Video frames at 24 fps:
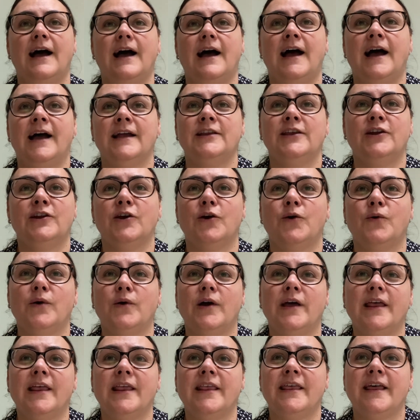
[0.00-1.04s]
And you
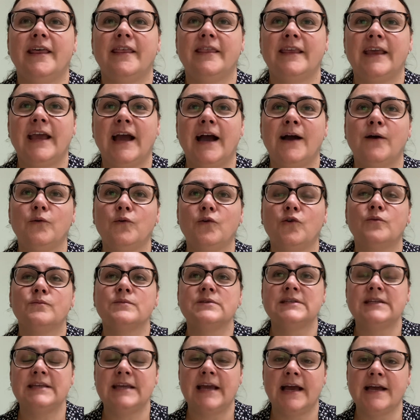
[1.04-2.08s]
know, the
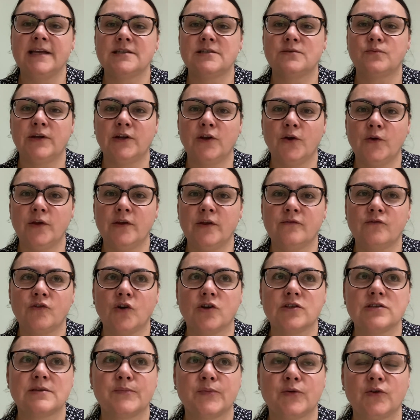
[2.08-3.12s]
outcomes, yes, we know you've
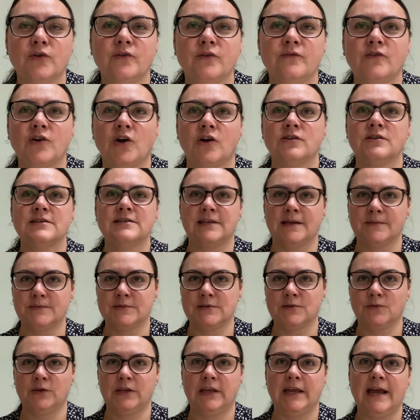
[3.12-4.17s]
got to prove concepts,
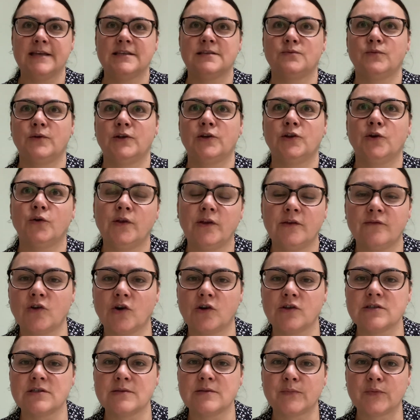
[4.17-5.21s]
and yes, we know you've
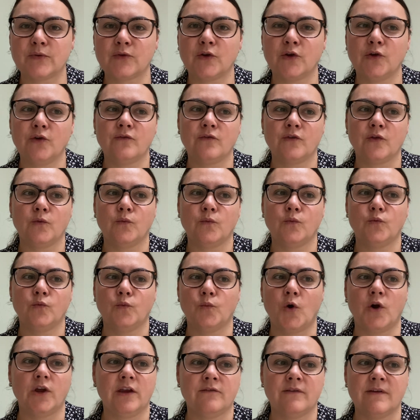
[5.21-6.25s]
got to prove that
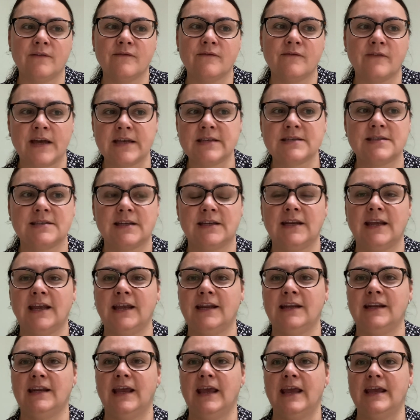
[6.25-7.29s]
what you're investing
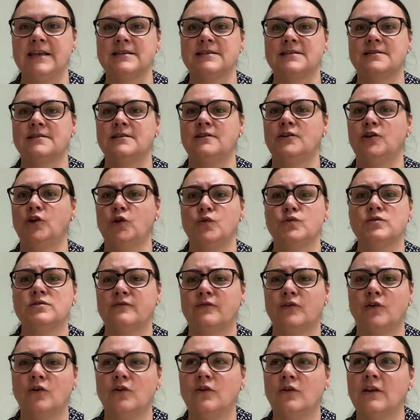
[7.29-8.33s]
in is
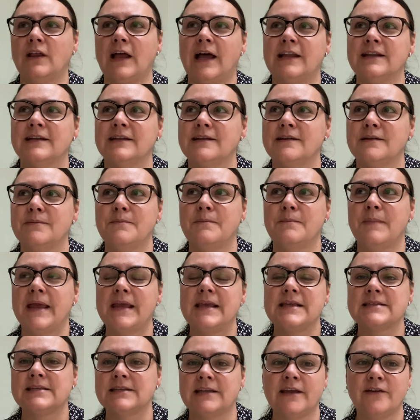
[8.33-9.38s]
useful and
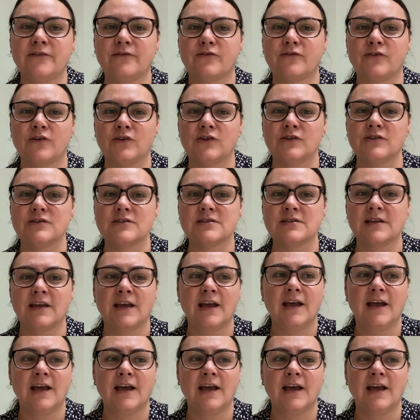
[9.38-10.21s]
makes a difference.